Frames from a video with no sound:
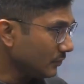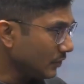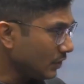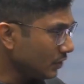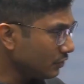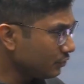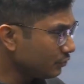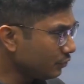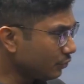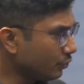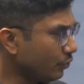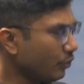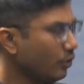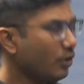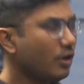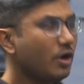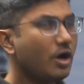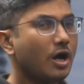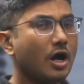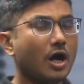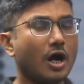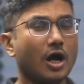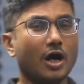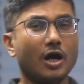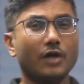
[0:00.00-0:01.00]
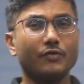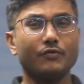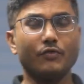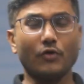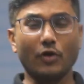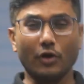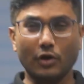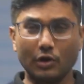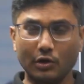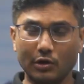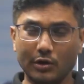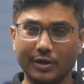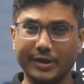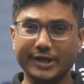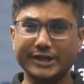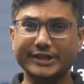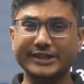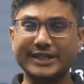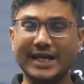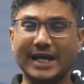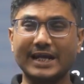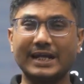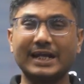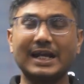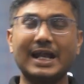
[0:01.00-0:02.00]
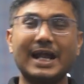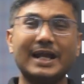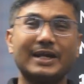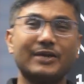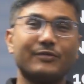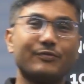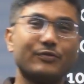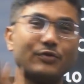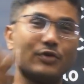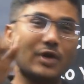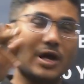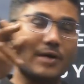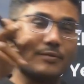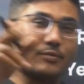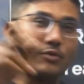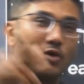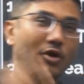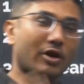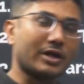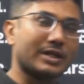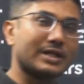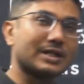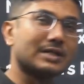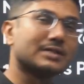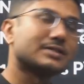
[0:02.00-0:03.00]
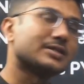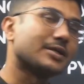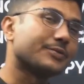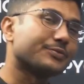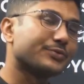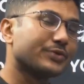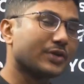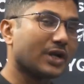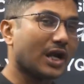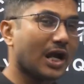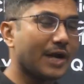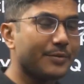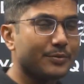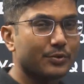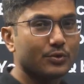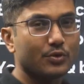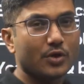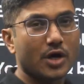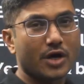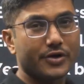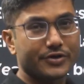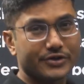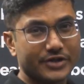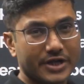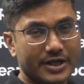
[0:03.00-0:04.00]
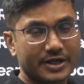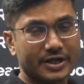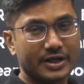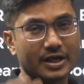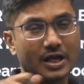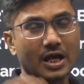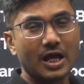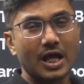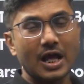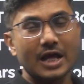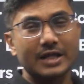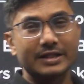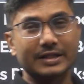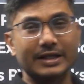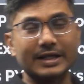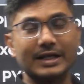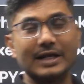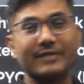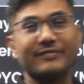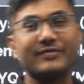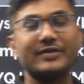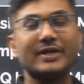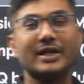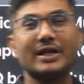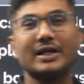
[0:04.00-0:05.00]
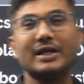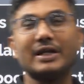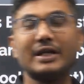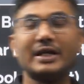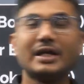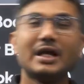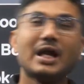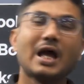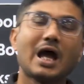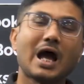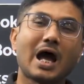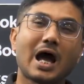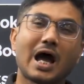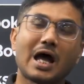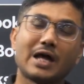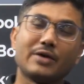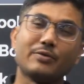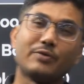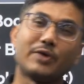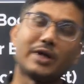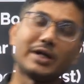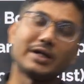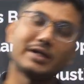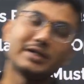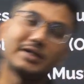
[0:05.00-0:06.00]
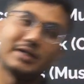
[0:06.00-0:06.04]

So follow our channel, and if you have not yet subscribed to our channel, then definitely I want